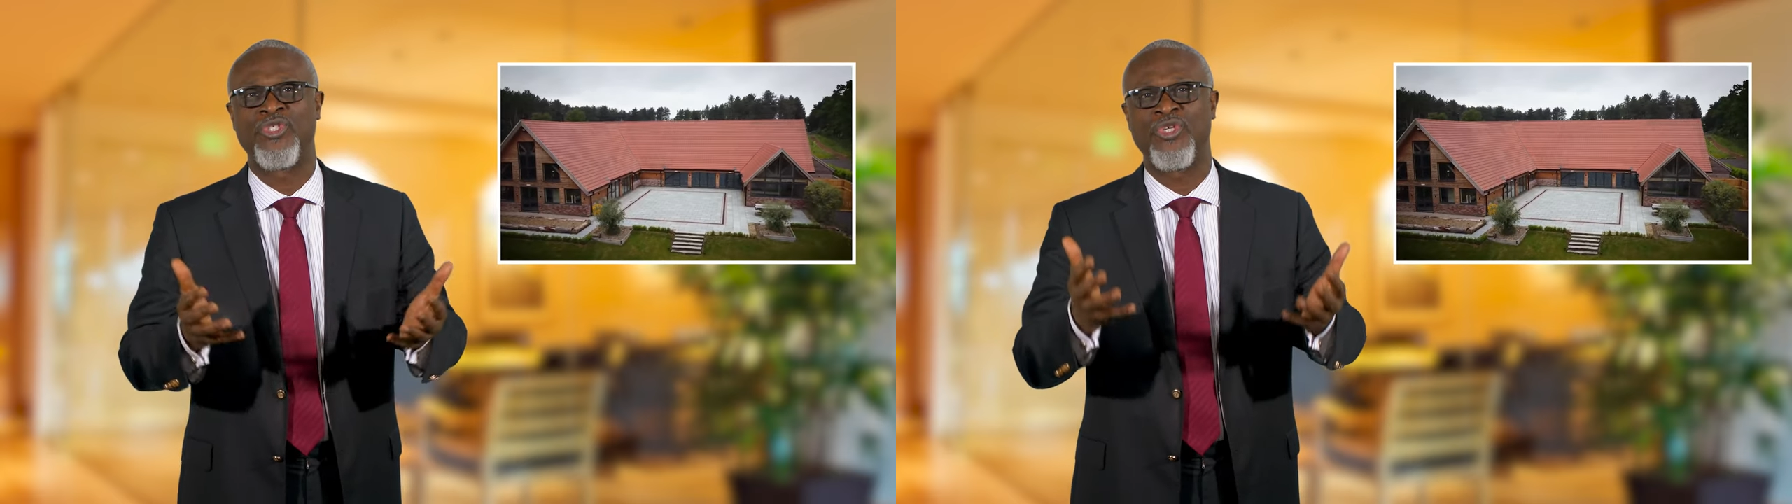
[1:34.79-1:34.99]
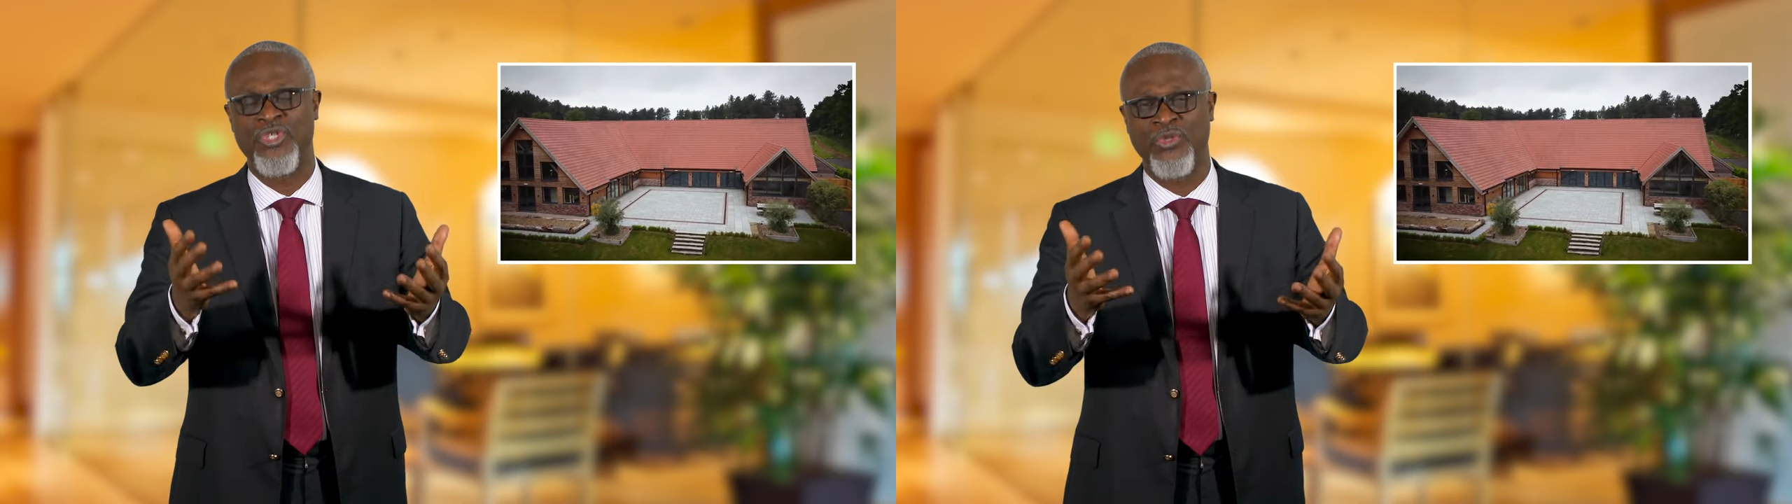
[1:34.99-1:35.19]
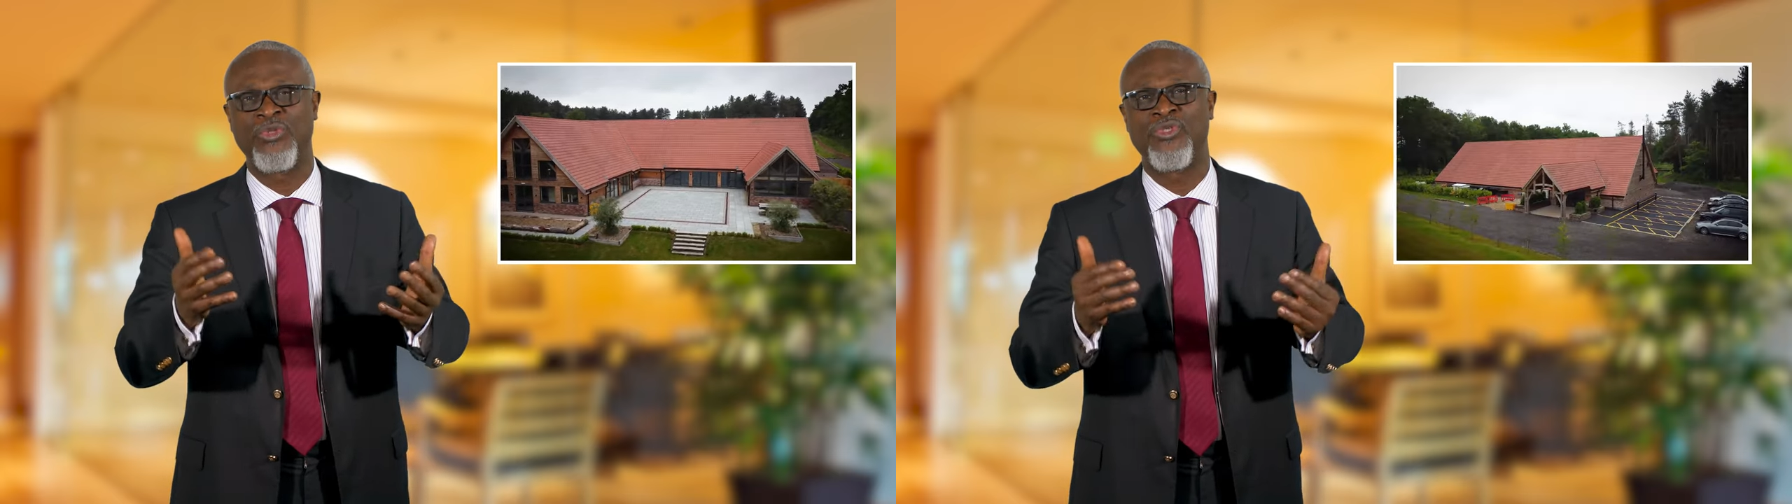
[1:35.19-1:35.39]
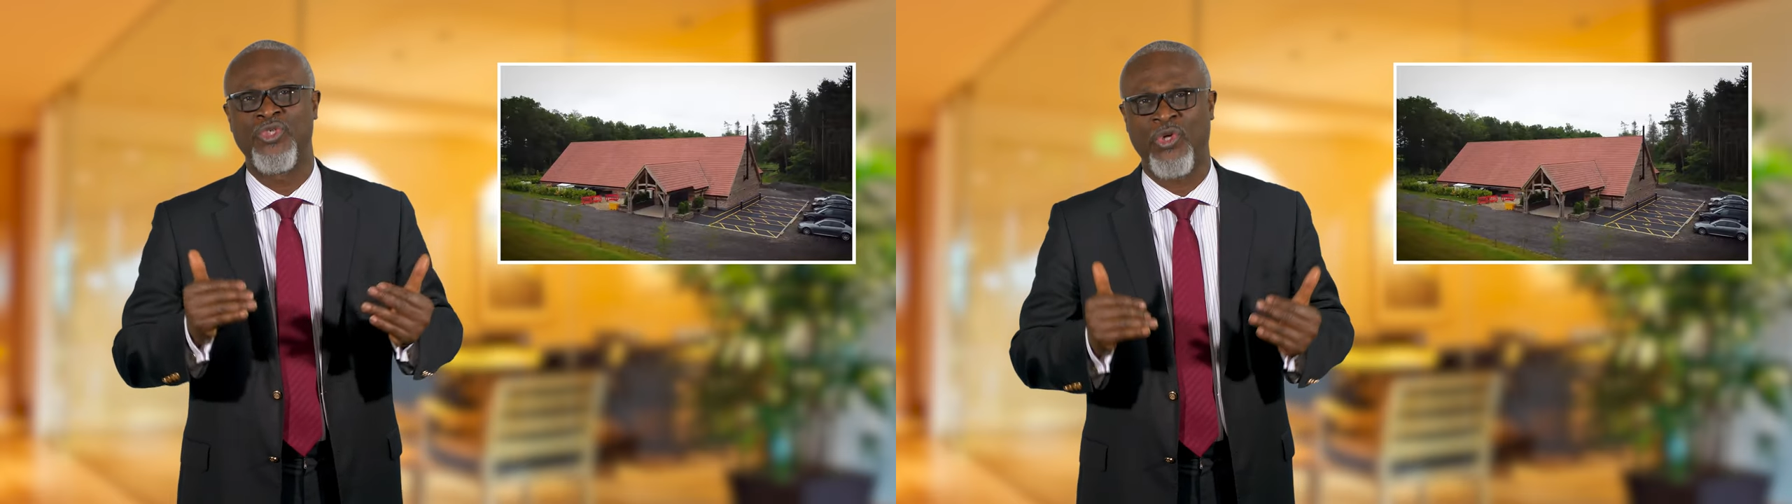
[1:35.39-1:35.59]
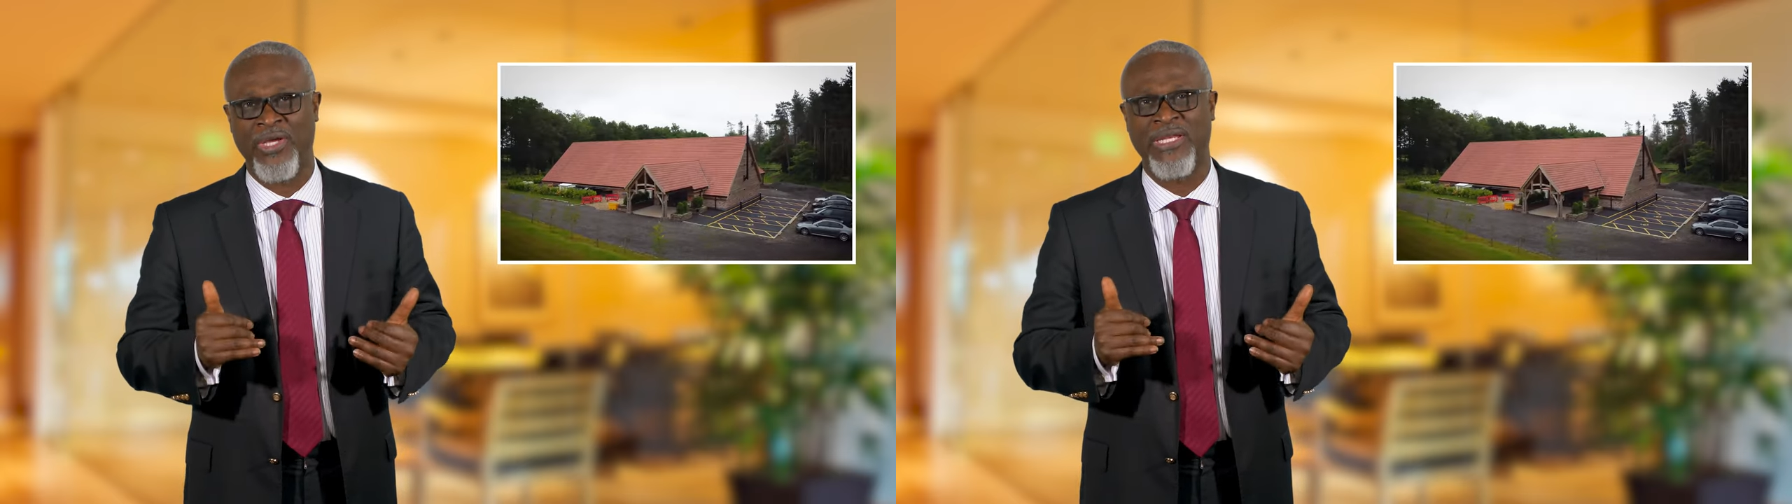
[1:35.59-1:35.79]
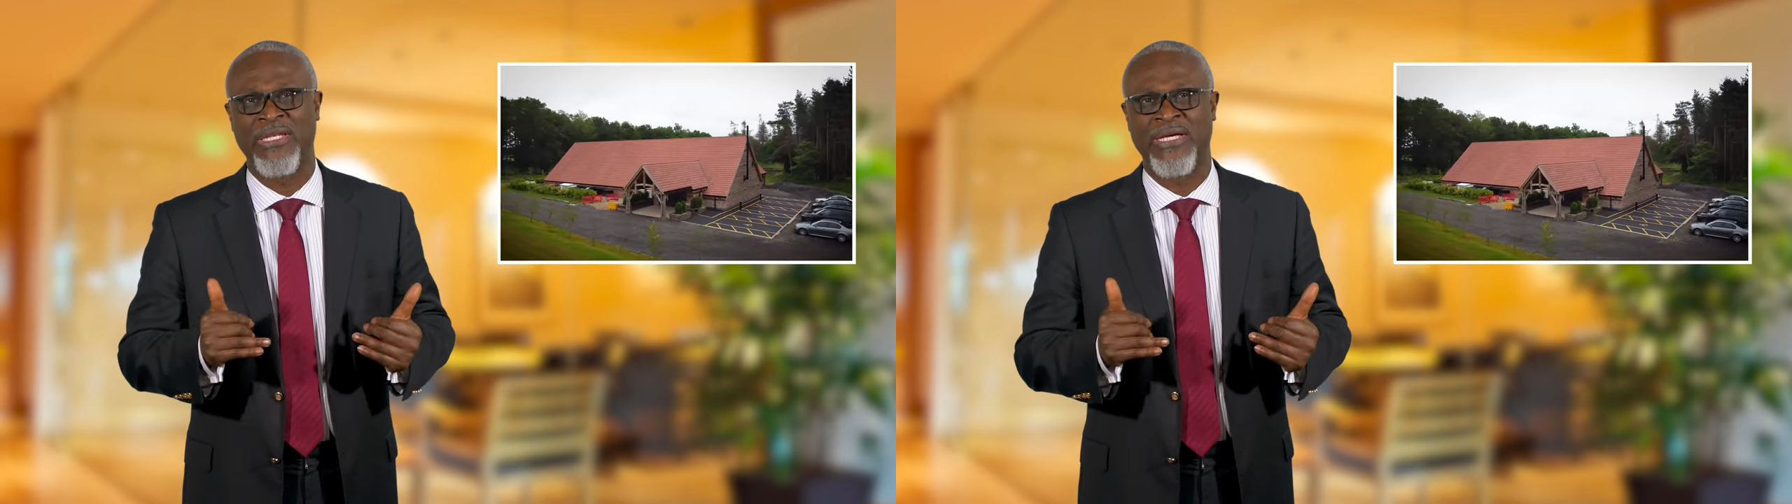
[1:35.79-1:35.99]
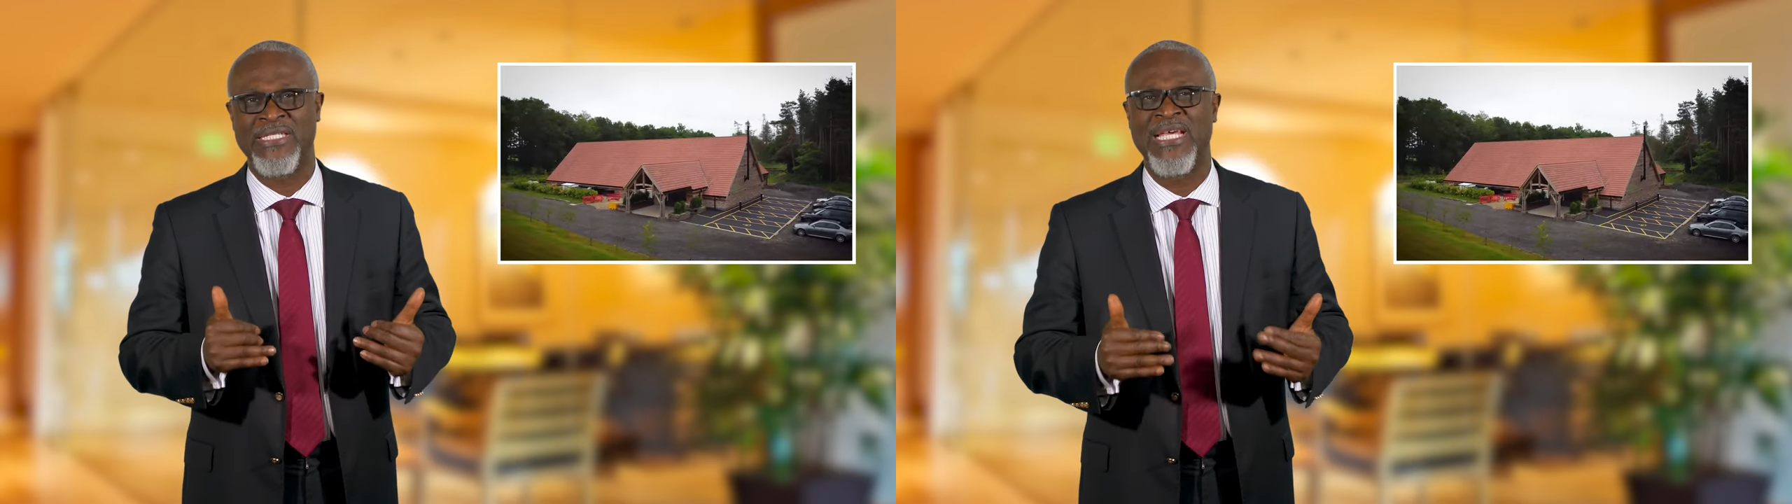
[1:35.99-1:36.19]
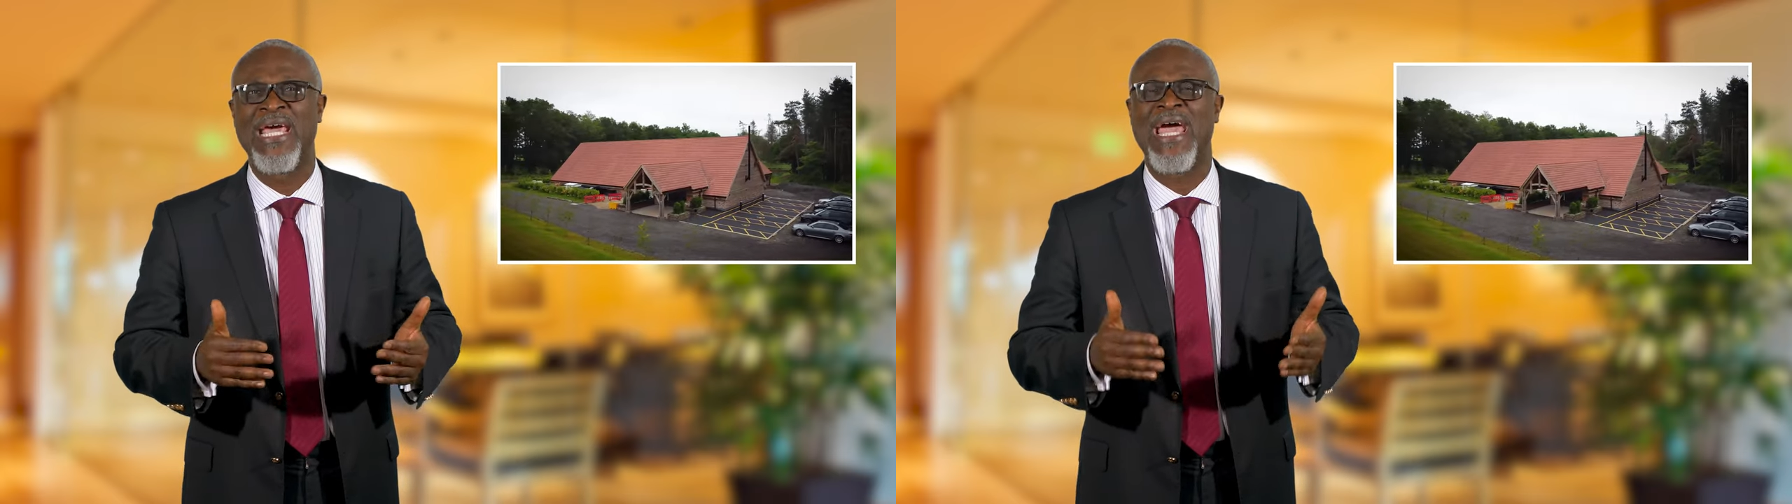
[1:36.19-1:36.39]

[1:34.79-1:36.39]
to you joining us